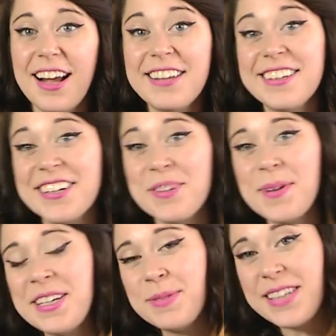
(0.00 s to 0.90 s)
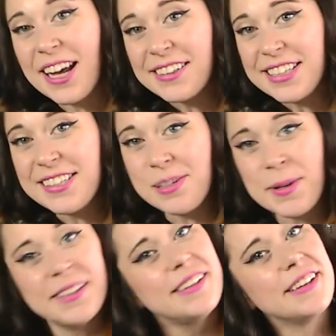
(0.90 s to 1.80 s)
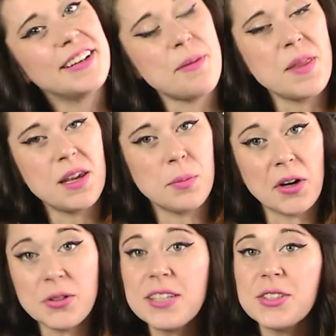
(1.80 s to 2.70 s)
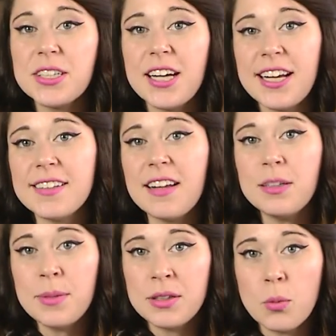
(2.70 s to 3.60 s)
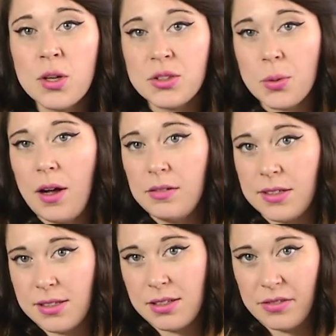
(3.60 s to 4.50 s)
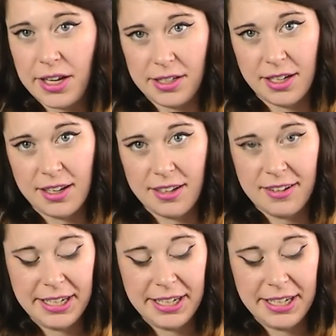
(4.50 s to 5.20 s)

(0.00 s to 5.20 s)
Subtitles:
Hi there, my name is Callie Seaman and I am the bar director at Element 112 in Sylvania.